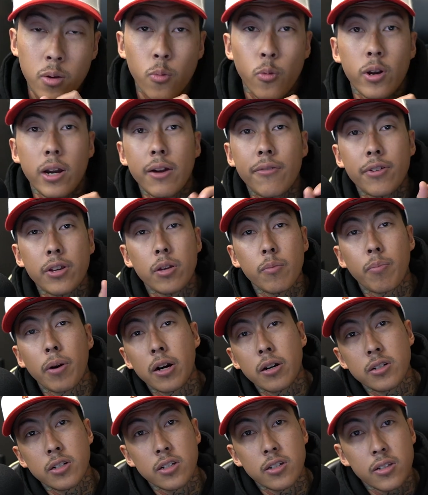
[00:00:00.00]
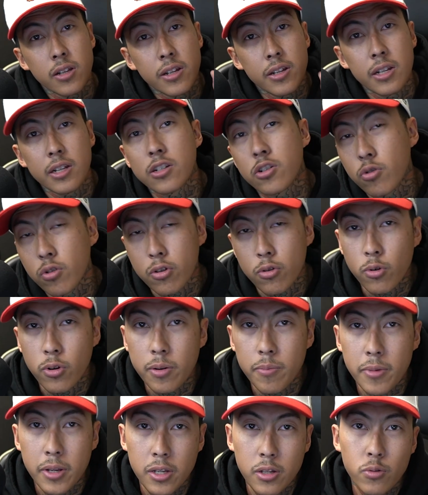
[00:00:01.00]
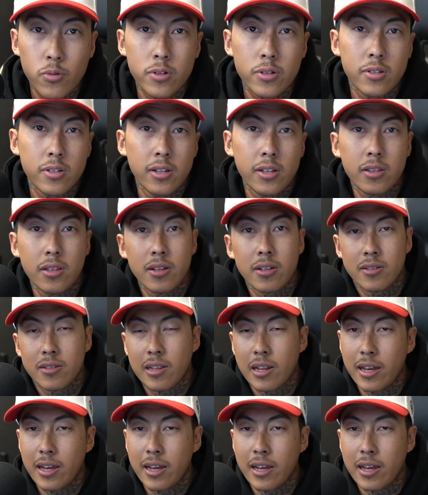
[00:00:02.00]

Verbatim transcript: Whenever you purchase initial equipment, you will see things